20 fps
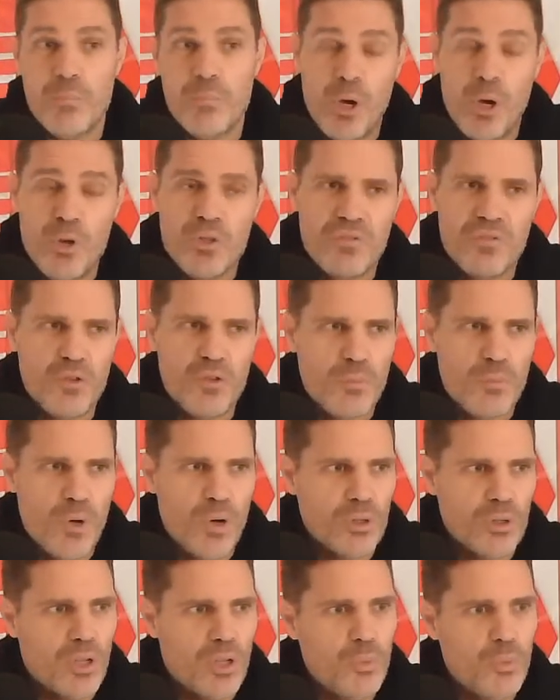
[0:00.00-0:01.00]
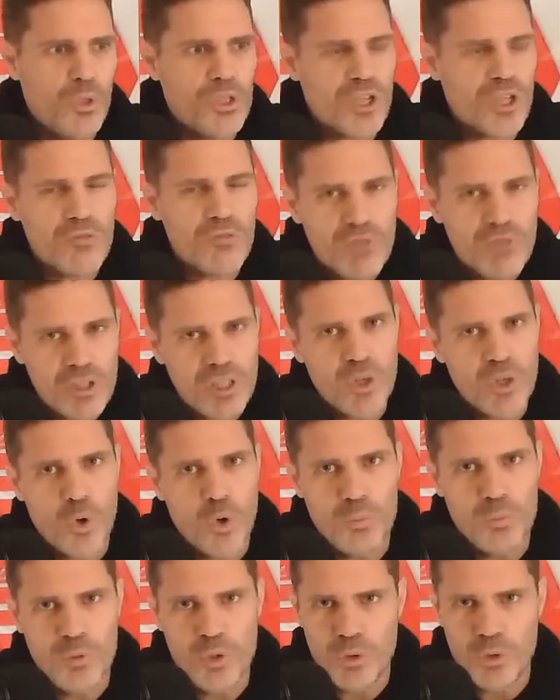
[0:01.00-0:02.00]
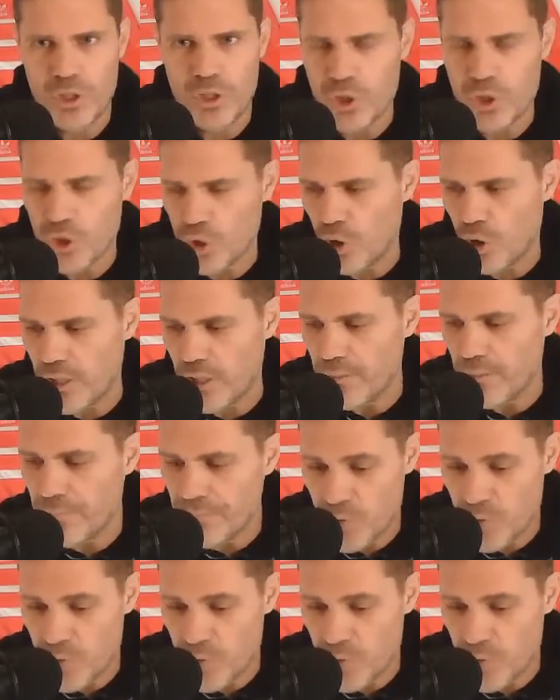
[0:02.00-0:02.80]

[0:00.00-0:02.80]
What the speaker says: about the football club, which I really hope you will enjoy.